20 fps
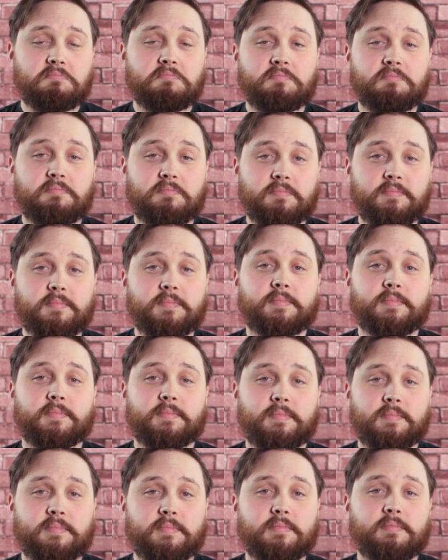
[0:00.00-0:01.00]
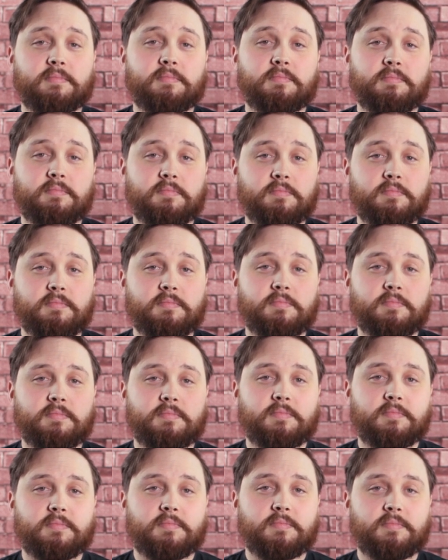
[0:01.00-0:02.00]

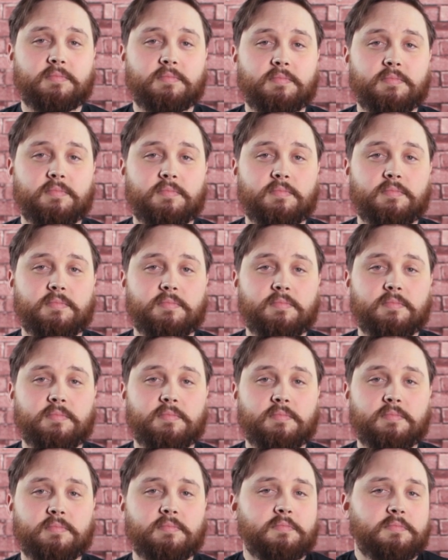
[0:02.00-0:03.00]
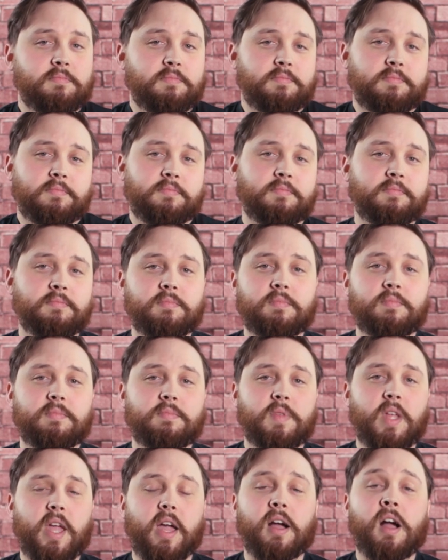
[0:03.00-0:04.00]

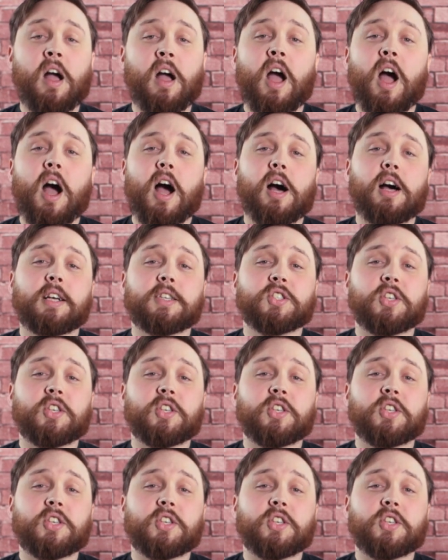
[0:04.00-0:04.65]
(not speaking)